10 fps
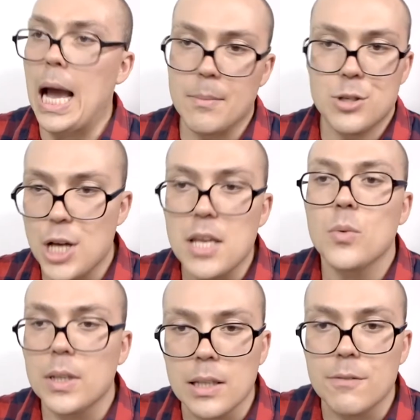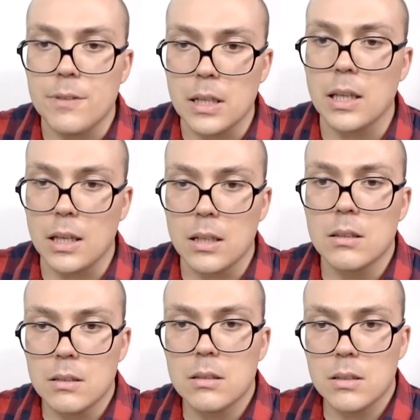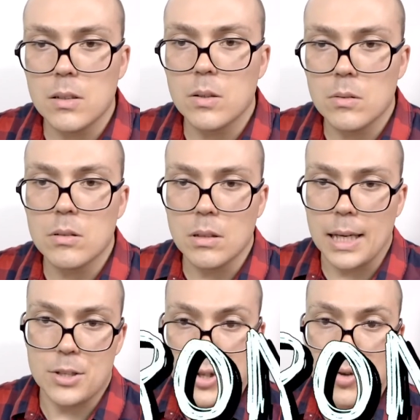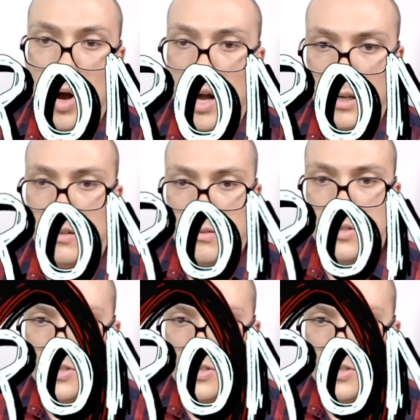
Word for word: I am genuinely feeling like a strong